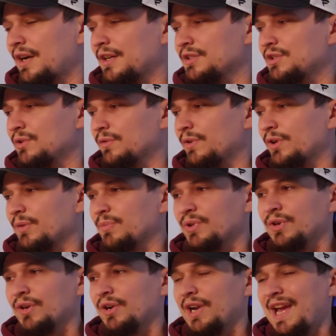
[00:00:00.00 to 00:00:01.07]
Giovanni
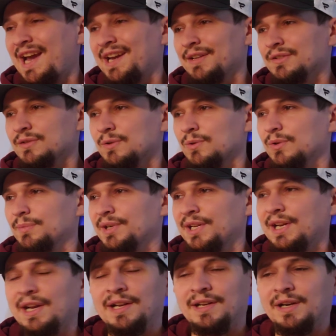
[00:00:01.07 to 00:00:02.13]
Bernard had a score, but it
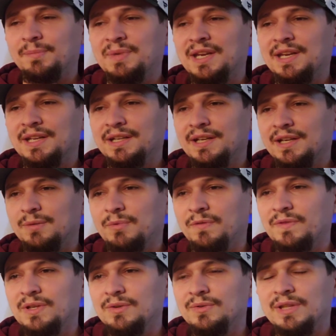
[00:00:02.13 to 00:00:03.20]
ended up getting
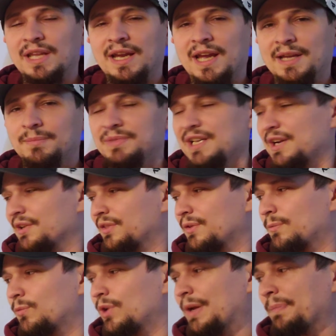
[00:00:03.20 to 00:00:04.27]
reviewed, and they had him down at the
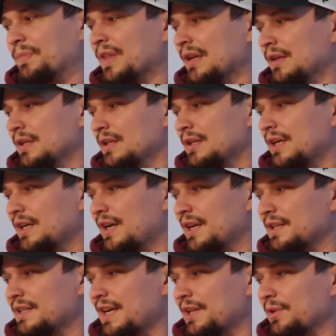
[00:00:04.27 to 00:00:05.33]
one.
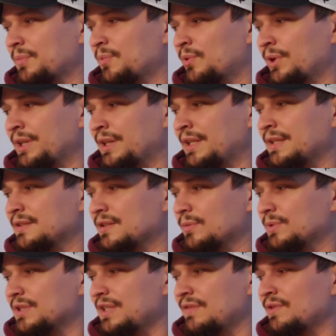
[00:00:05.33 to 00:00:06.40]
Tyler Boyd leads the
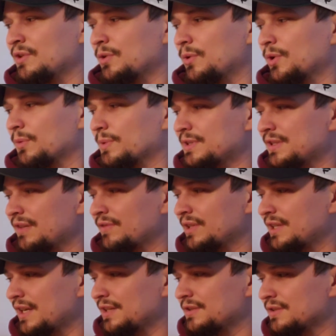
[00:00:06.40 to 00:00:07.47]
receiving corps with seven
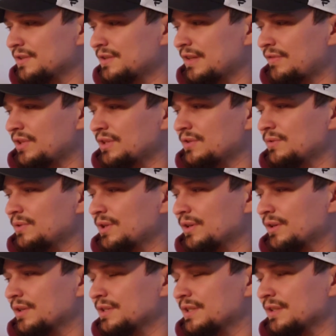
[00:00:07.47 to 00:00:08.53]
catches, 72
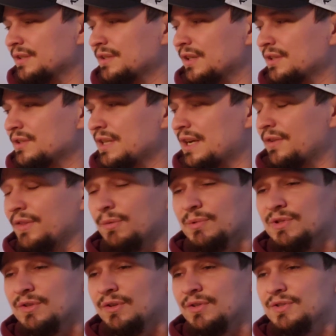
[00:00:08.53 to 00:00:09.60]
yards, and a touchdown. There
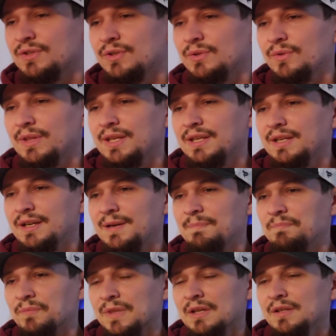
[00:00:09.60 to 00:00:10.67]
was also
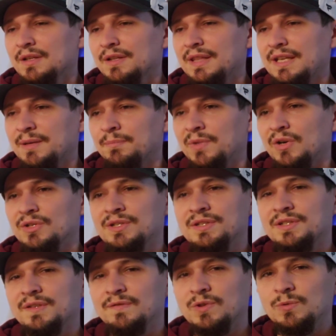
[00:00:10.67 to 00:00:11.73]
the
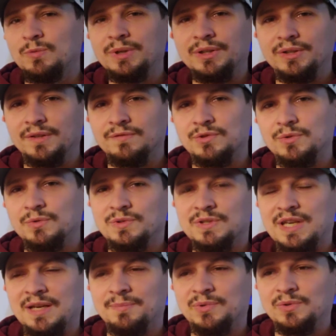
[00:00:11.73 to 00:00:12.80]
emergence, if you will, of Drew
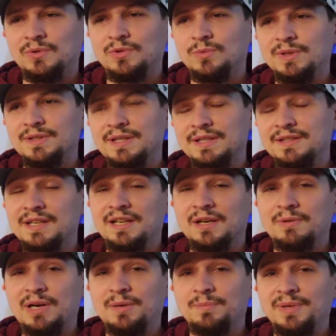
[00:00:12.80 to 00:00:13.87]
Sample, who was a
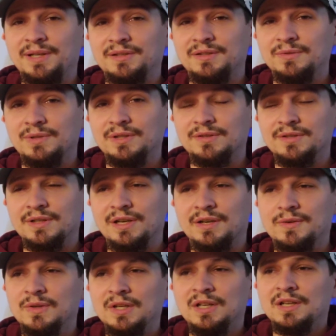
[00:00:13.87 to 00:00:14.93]
second-round pick 2 years
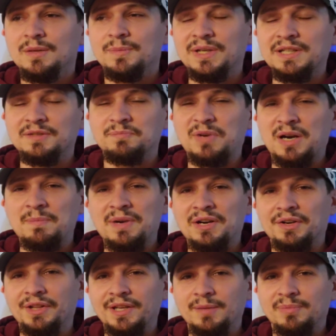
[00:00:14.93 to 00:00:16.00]
ago, but he's
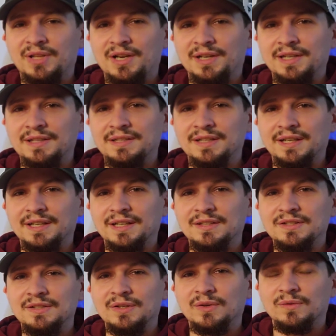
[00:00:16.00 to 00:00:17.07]
primarily a blocking tight
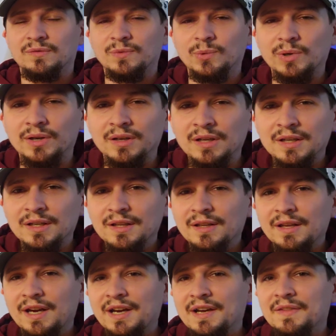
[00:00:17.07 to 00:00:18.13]
end. So for
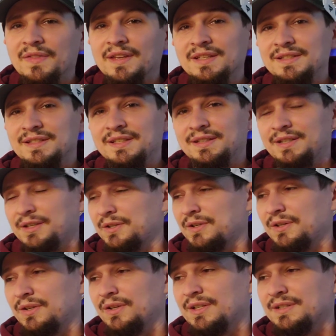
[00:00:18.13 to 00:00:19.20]
this to
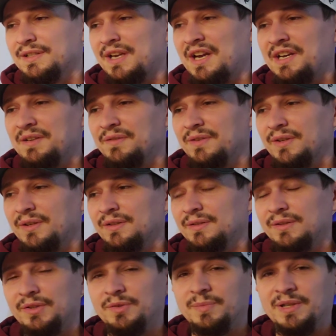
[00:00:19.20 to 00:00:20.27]
occur is kind of a
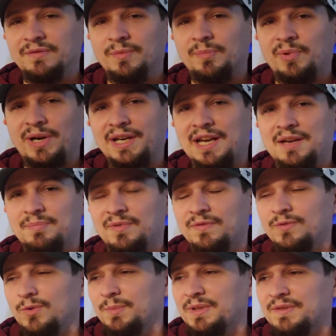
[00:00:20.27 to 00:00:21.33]
little bit of a breakout
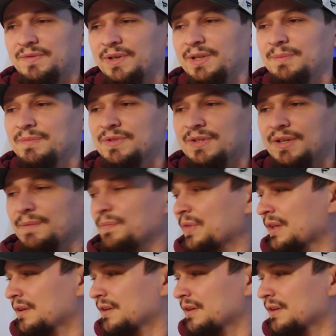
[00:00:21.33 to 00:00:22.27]
performance for him. So